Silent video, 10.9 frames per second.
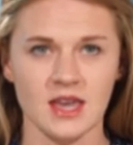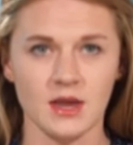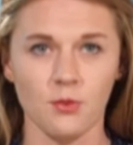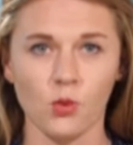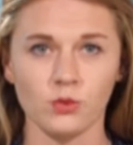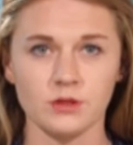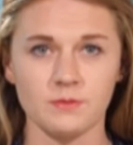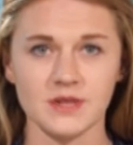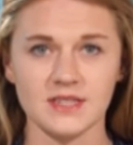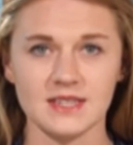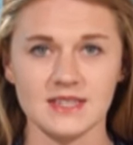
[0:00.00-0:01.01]
He warned
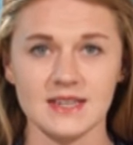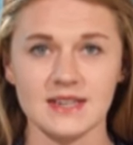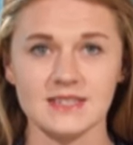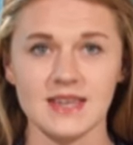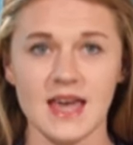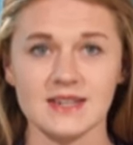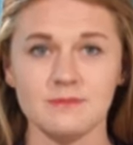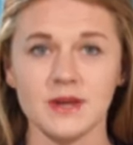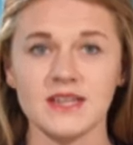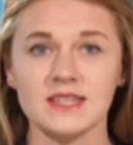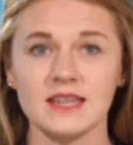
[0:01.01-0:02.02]
business leaders at a
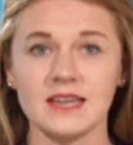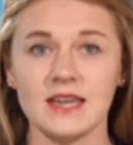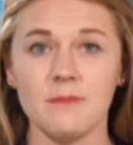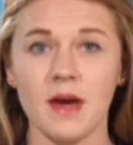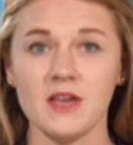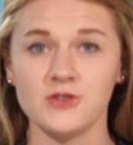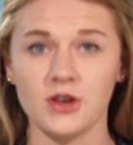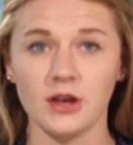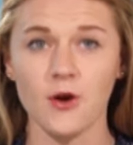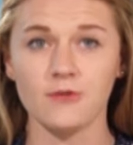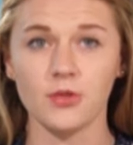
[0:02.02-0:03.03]
meeting in
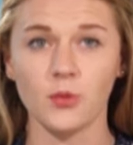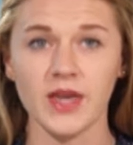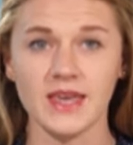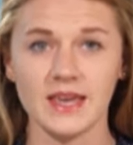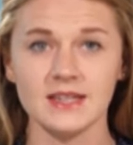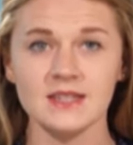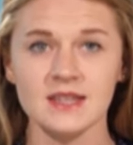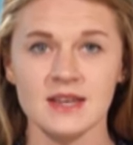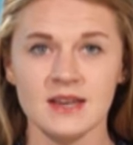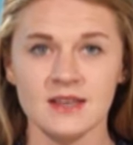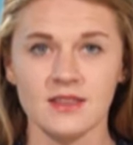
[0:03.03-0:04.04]
Beijing over the weekend
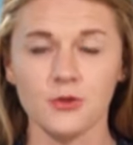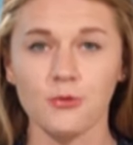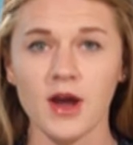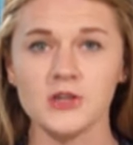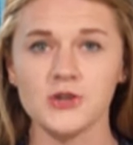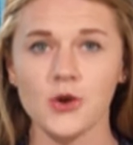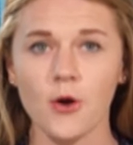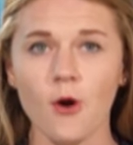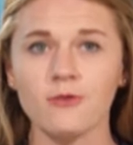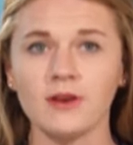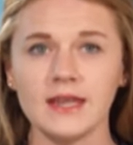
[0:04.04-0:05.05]
that the
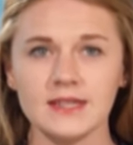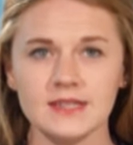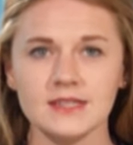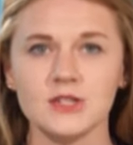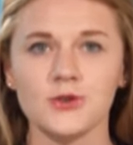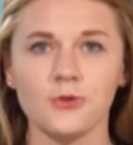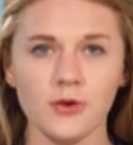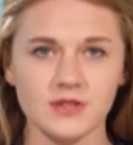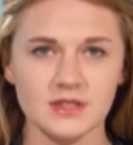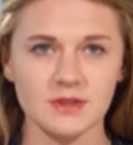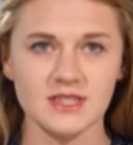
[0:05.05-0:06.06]
ratio of lending to
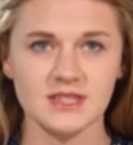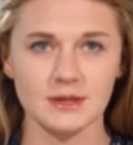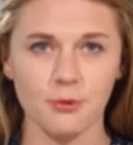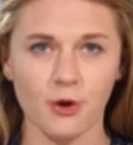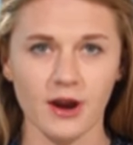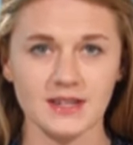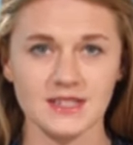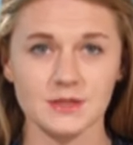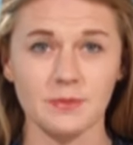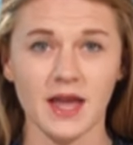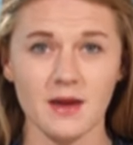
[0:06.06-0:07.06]
gross domestic product
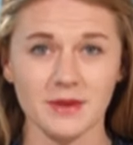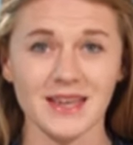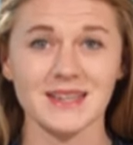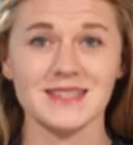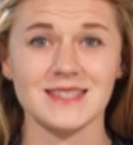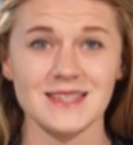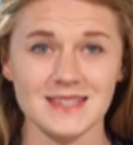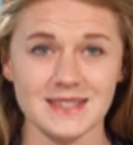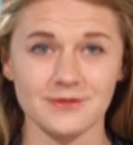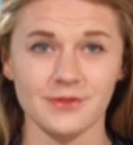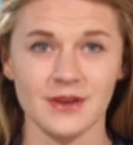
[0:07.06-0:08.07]
is becoming
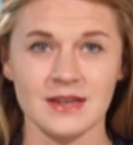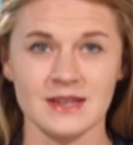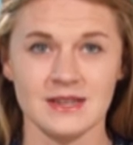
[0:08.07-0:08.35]
excessive.